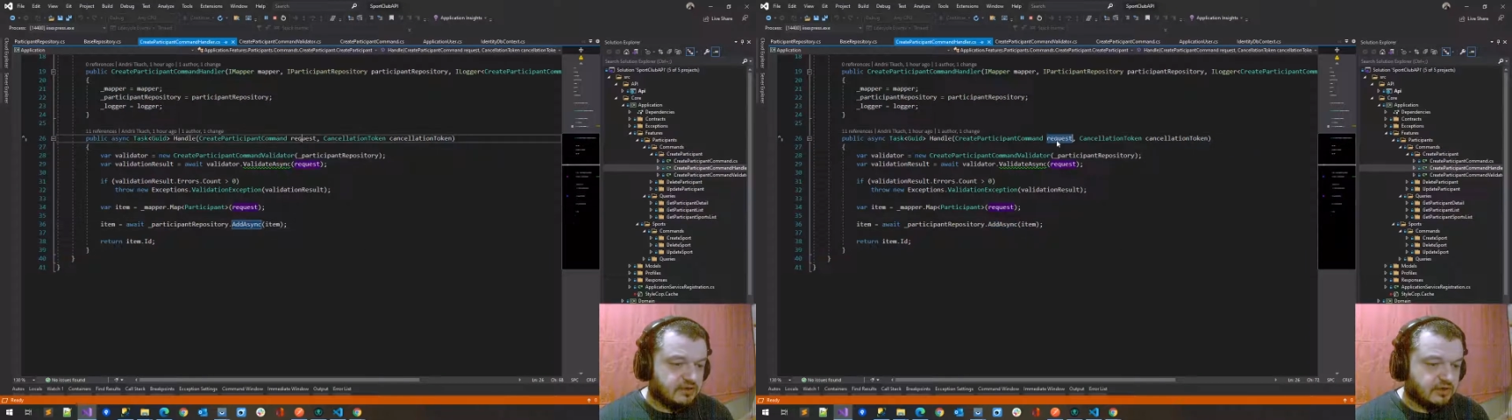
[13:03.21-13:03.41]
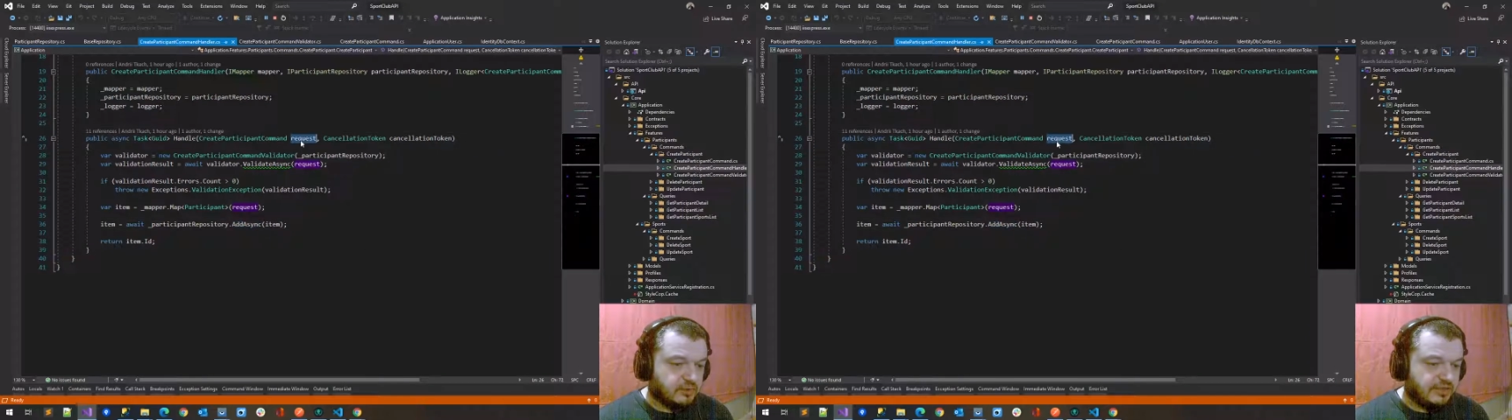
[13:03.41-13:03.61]

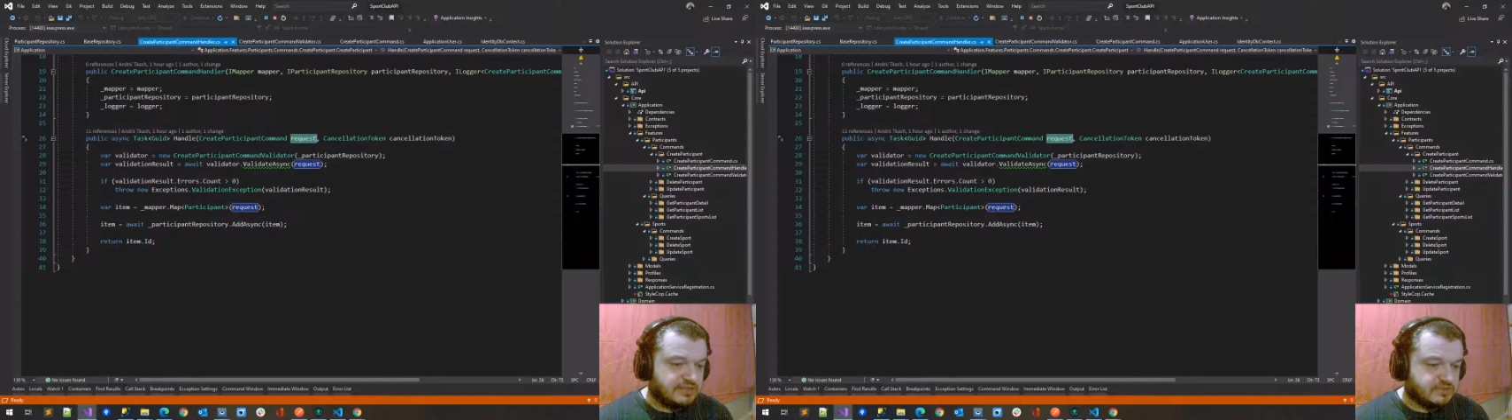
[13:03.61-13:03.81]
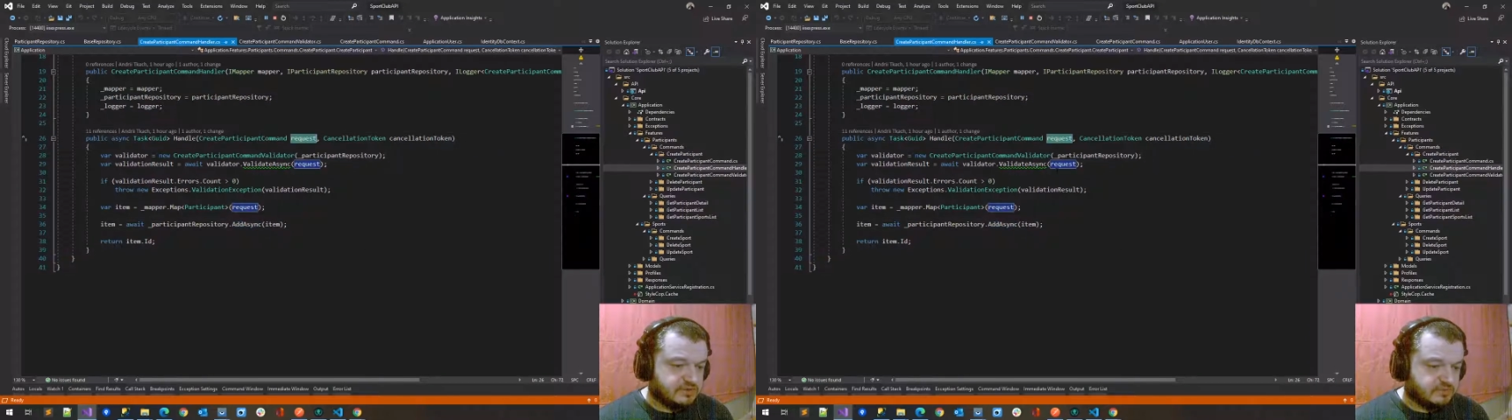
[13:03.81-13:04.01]

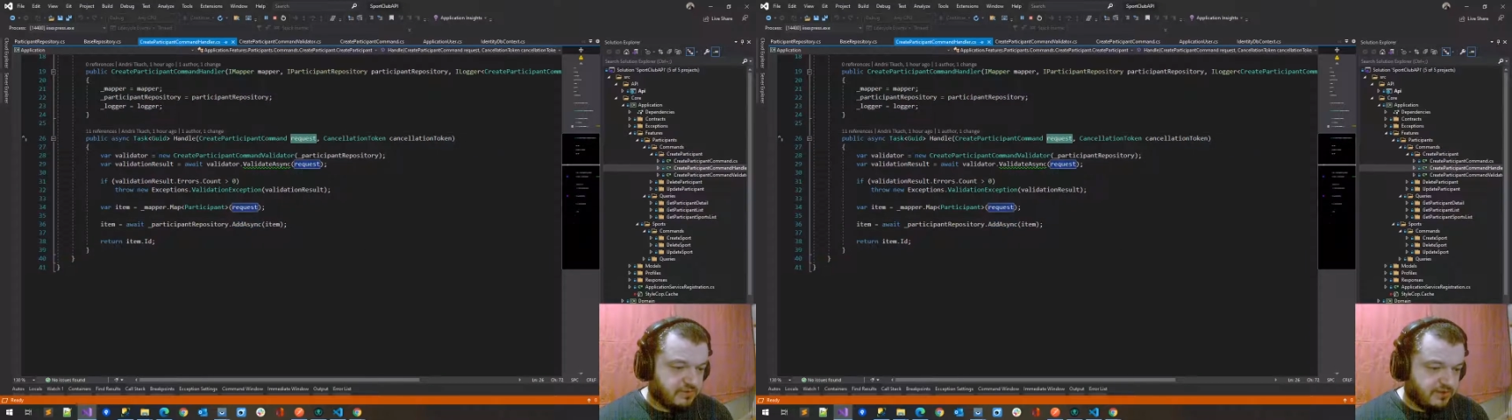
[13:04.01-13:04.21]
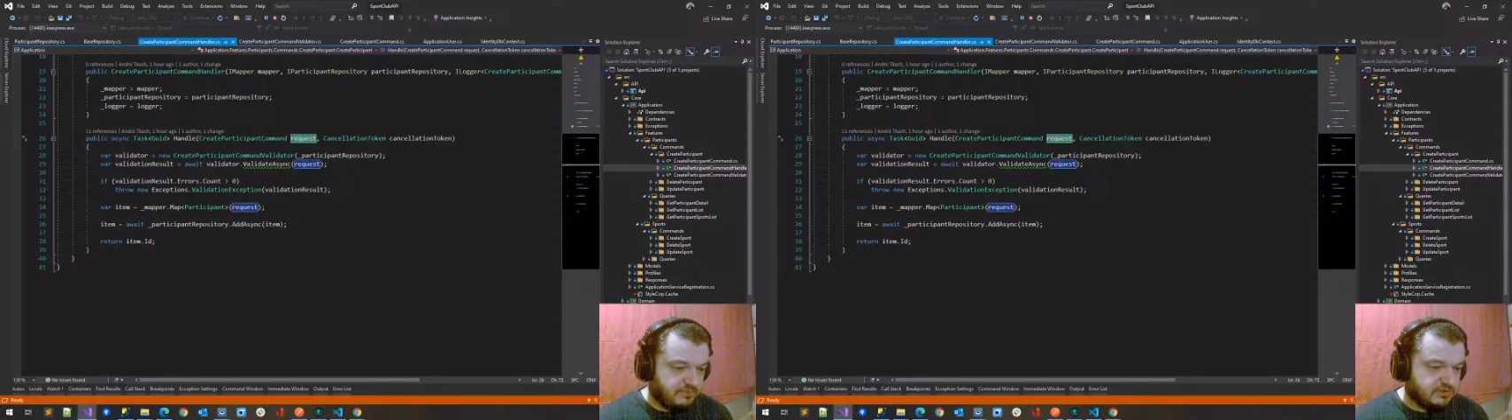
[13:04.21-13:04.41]
request with
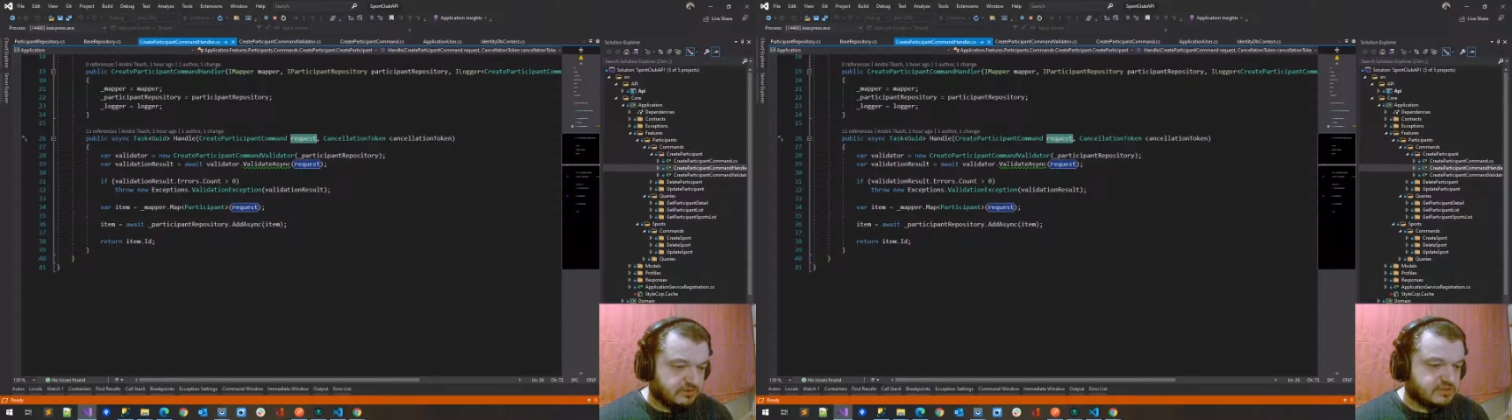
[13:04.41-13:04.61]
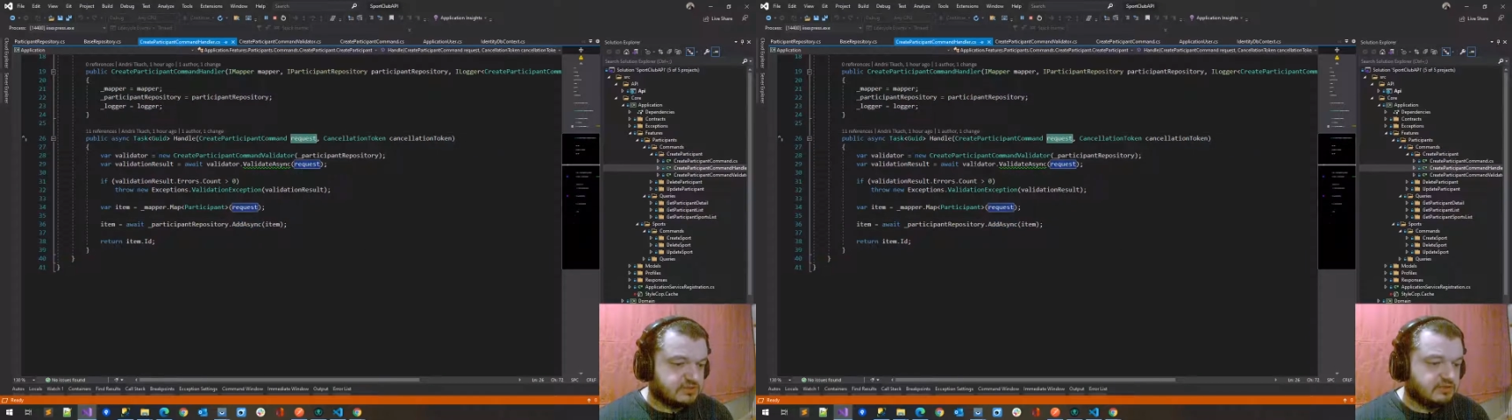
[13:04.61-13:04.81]

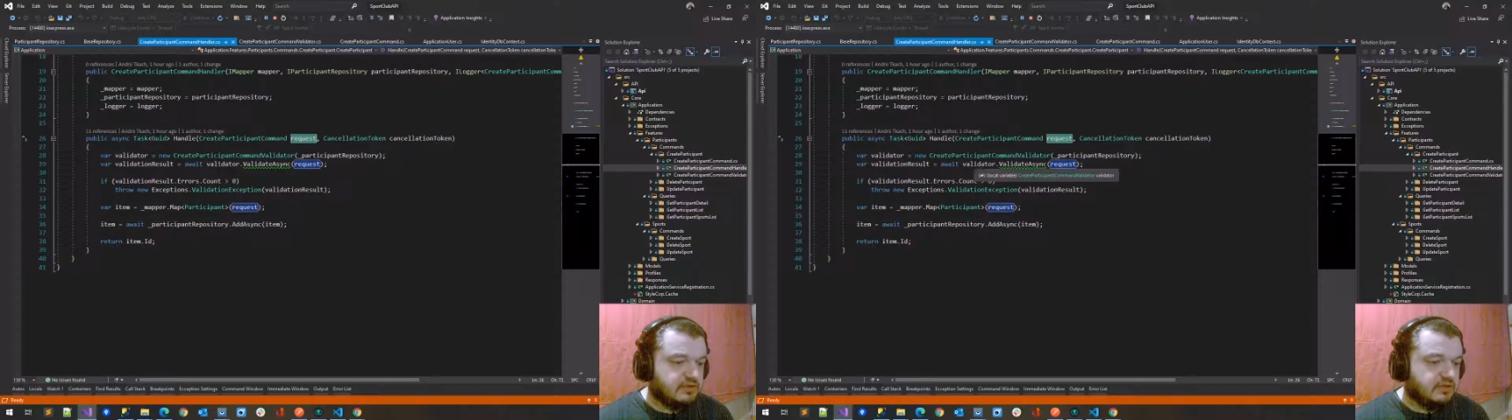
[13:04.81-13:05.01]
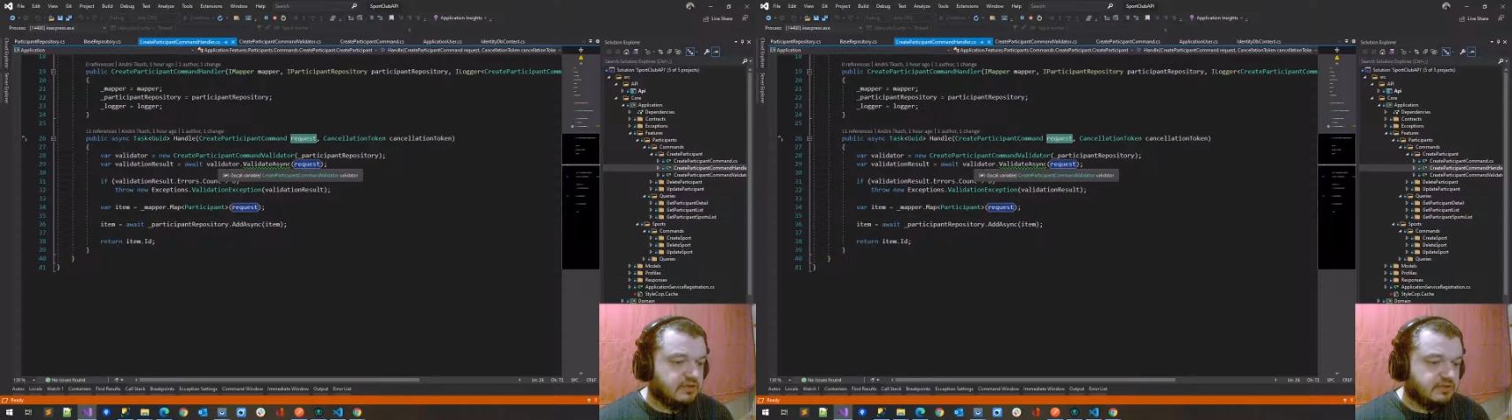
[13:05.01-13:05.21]
parameters,
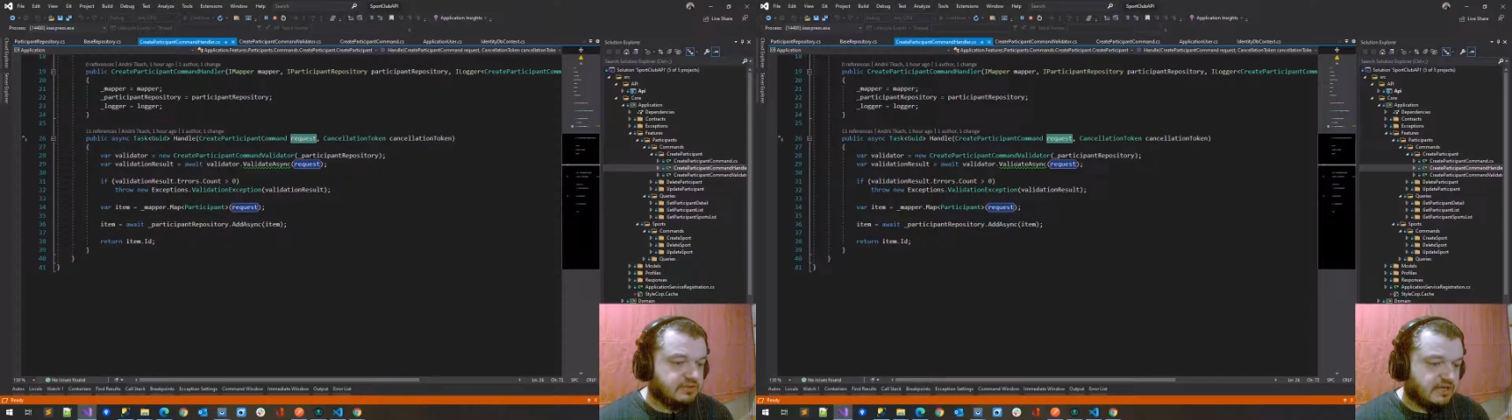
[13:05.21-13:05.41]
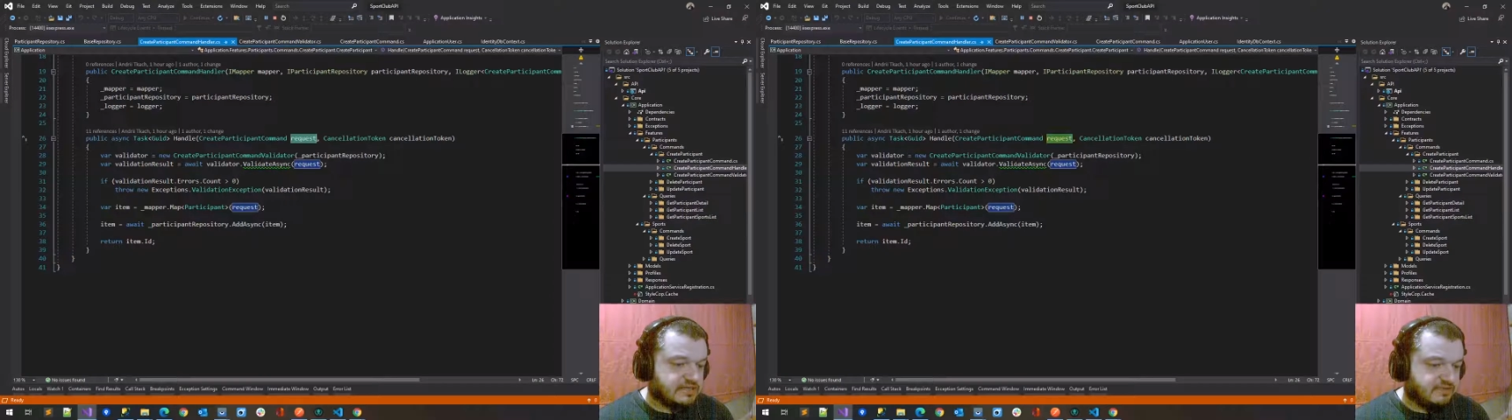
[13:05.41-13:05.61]

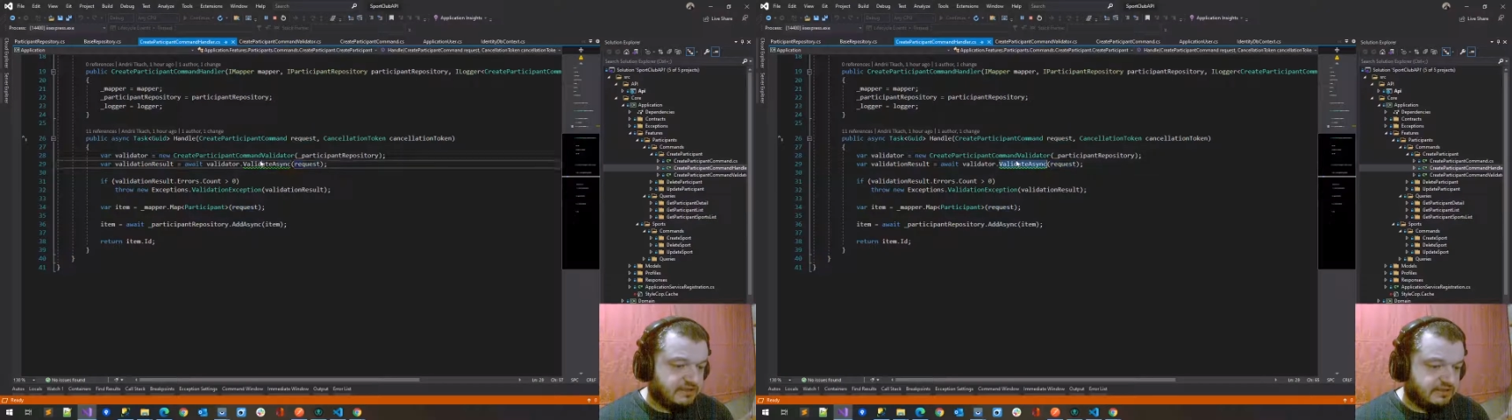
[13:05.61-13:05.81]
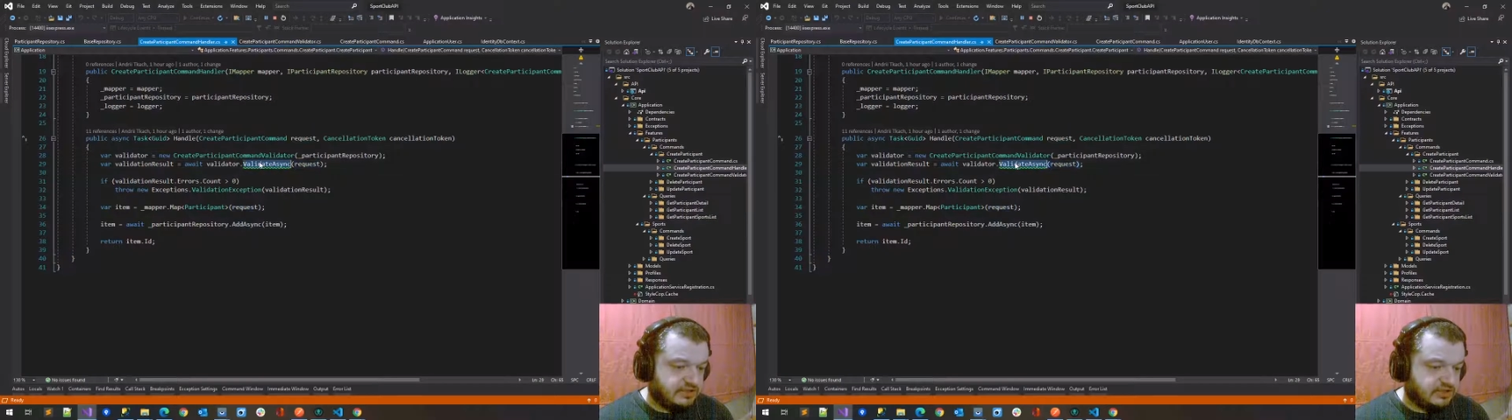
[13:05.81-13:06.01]
does
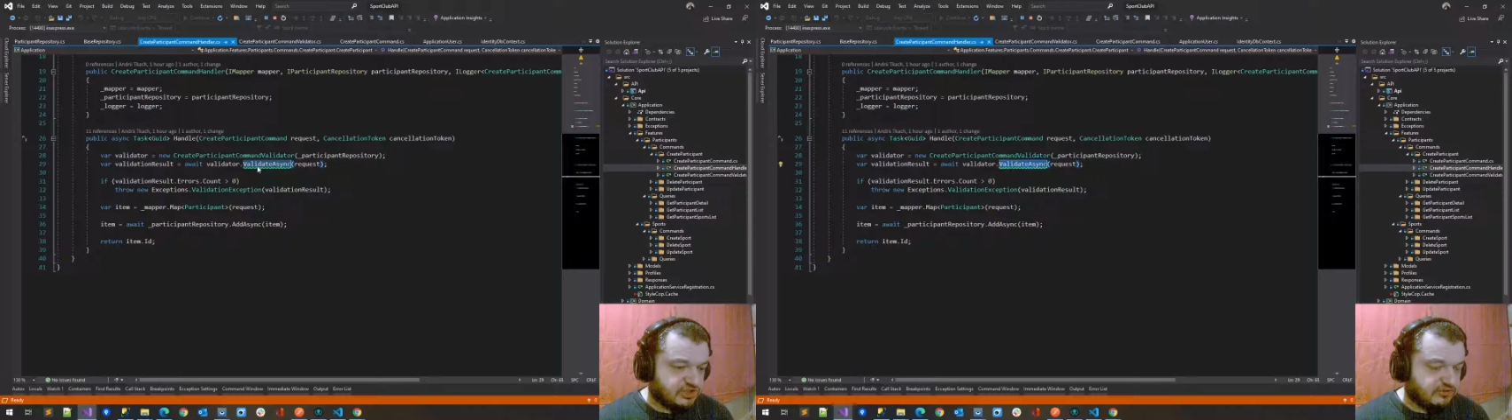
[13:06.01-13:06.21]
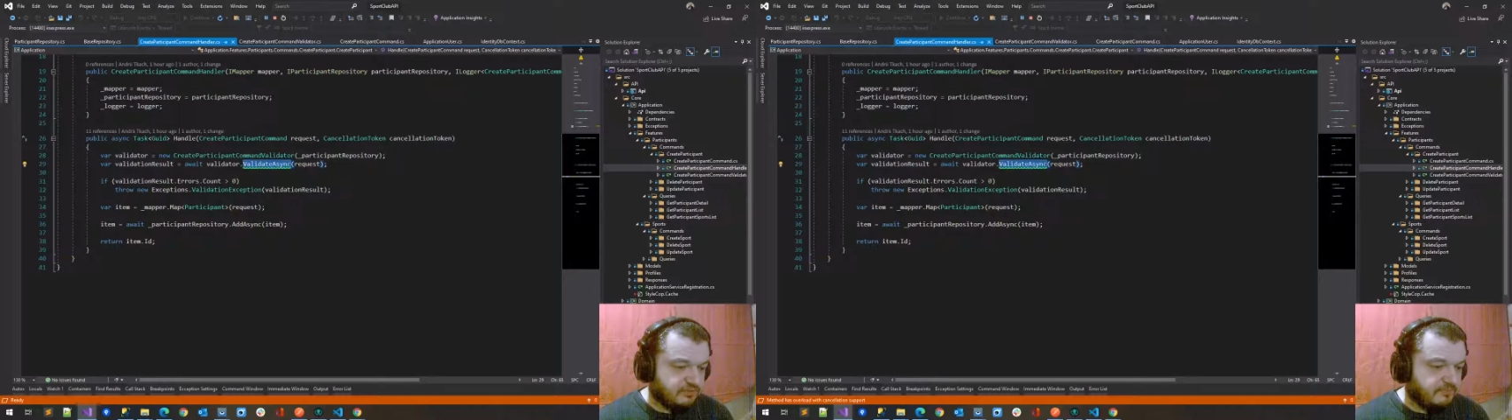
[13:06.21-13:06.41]
validation,